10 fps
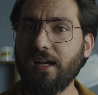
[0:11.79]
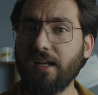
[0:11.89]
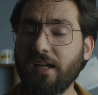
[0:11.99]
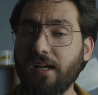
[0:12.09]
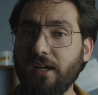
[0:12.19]

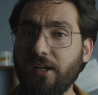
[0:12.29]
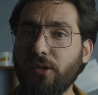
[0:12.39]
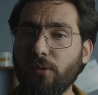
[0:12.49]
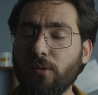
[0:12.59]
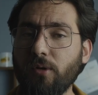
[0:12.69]
and
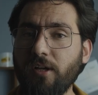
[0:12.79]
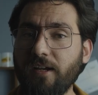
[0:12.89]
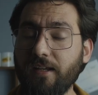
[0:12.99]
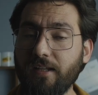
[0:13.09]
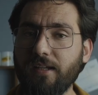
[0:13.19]
audio
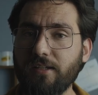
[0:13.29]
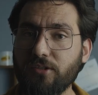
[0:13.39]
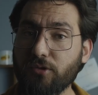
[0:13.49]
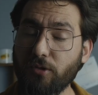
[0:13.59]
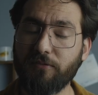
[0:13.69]
editing
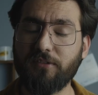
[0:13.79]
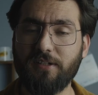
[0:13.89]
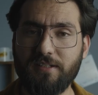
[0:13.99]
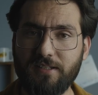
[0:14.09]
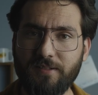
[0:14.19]

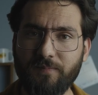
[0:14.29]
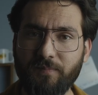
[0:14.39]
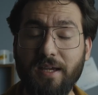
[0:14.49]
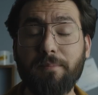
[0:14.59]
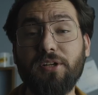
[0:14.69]
softwares?
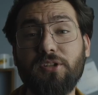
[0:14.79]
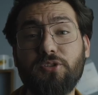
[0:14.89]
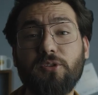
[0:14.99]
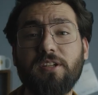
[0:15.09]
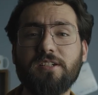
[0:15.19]
I'm pretty
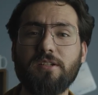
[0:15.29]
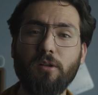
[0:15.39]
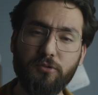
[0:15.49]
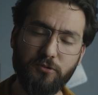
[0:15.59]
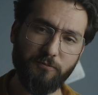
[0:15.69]
sure there's
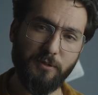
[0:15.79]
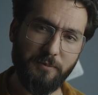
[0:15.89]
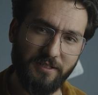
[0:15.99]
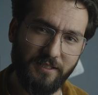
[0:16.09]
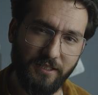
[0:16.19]
lots of
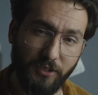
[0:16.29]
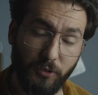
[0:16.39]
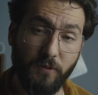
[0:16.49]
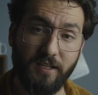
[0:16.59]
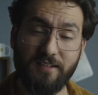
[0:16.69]
people that
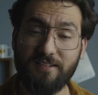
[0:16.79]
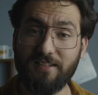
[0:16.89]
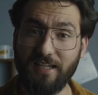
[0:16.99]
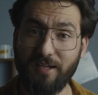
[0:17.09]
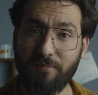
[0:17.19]
doing the
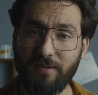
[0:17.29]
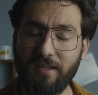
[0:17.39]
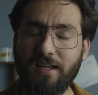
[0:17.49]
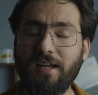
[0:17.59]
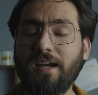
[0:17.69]
same
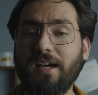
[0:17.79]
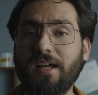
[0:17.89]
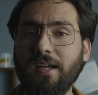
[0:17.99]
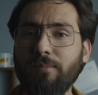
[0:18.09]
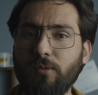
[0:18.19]

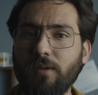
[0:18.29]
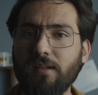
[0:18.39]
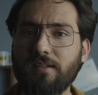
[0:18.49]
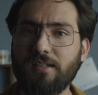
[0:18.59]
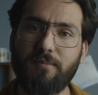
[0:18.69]
and I'm doing
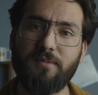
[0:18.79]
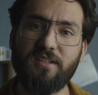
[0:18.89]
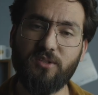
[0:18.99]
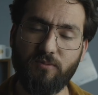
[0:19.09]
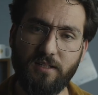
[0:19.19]
the same
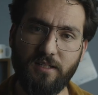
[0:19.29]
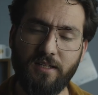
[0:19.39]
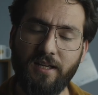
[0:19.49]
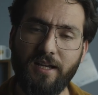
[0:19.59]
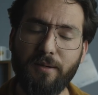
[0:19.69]
as well.
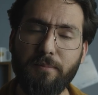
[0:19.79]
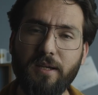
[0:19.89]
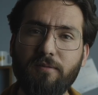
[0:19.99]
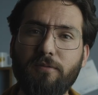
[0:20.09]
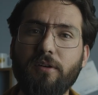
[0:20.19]
I'm
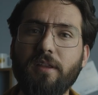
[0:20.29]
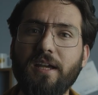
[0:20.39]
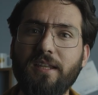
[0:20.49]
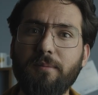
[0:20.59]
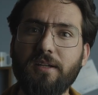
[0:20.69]
paying for the
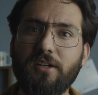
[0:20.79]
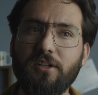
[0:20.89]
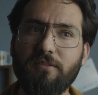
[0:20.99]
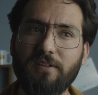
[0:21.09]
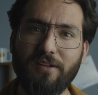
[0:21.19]
Adobe
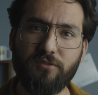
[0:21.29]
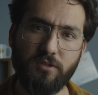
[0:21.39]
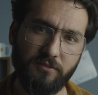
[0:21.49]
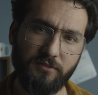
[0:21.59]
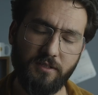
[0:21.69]
Creative Cloud
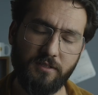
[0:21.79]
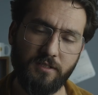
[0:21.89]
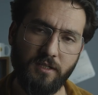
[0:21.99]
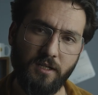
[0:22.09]
softwares